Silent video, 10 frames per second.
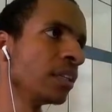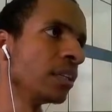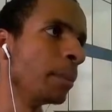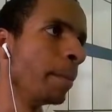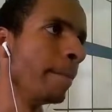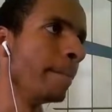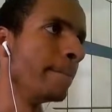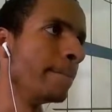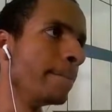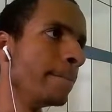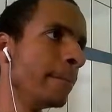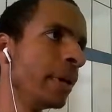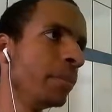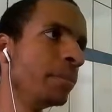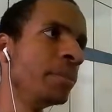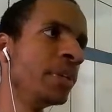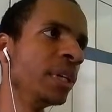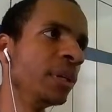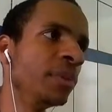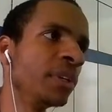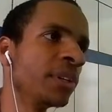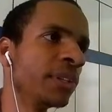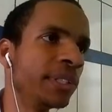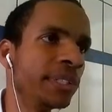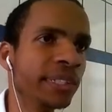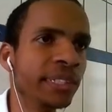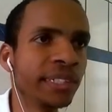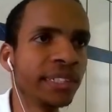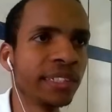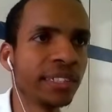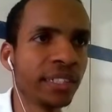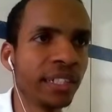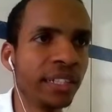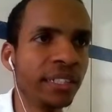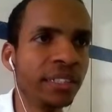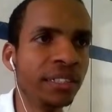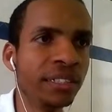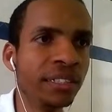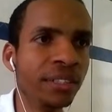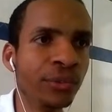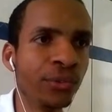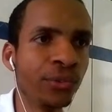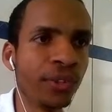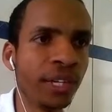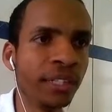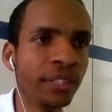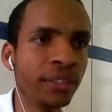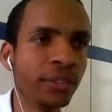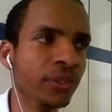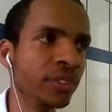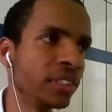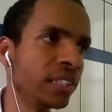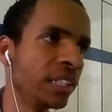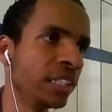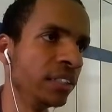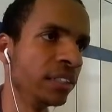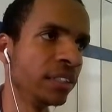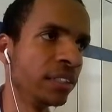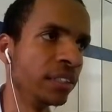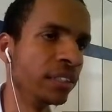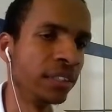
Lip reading: Maybe because I need the final state here.